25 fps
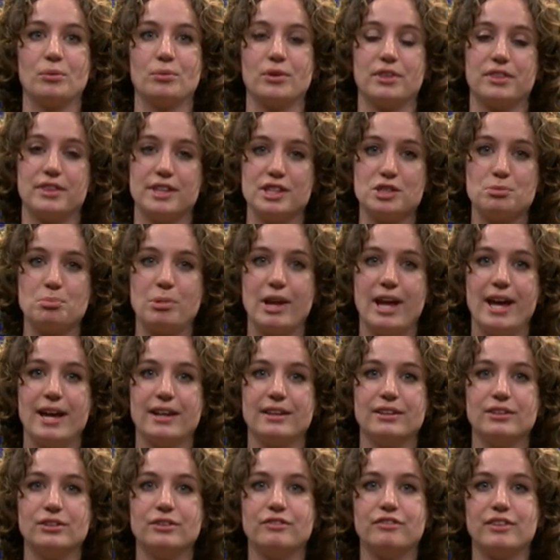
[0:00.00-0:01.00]
With this
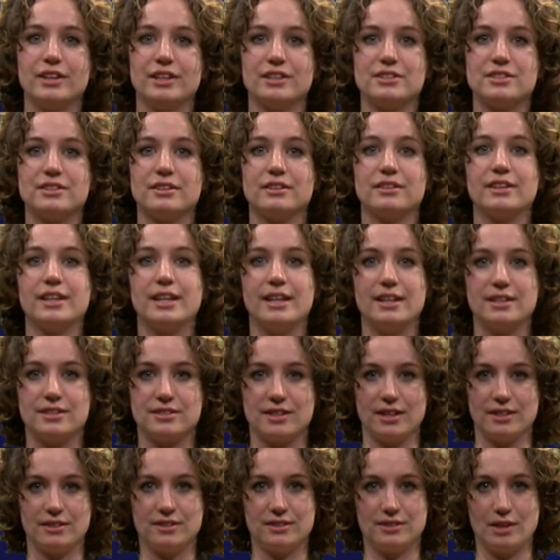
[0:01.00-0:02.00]
plan, you finish the
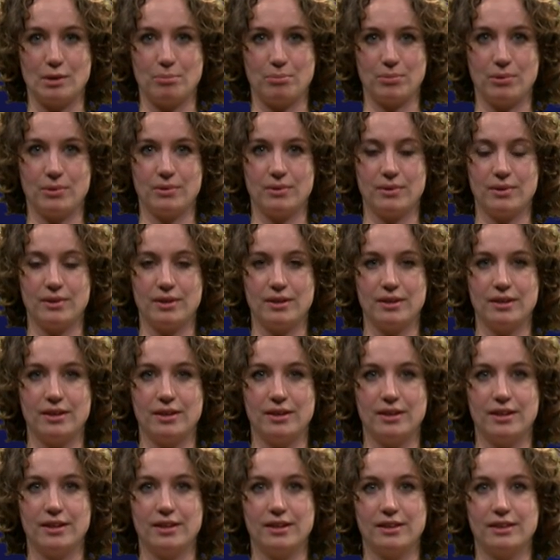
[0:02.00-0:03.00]
insight step.
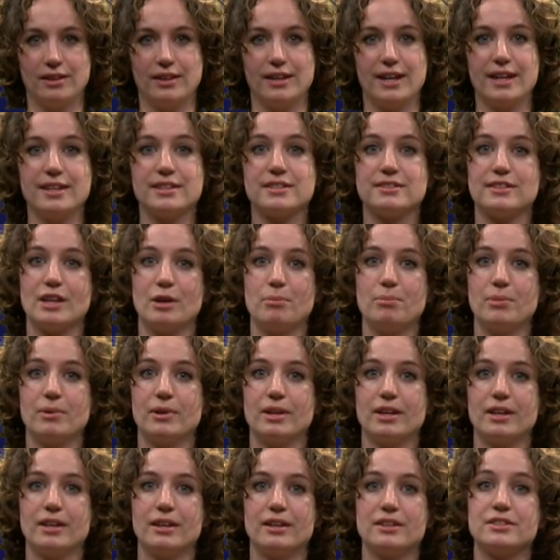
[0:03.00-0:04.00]
The next step
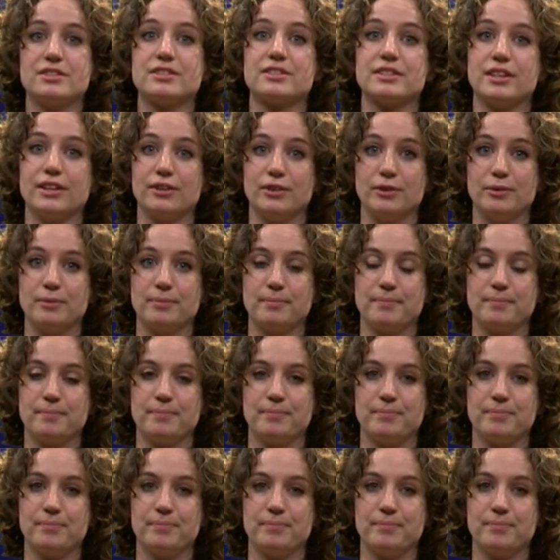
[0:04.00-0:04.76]
is skill.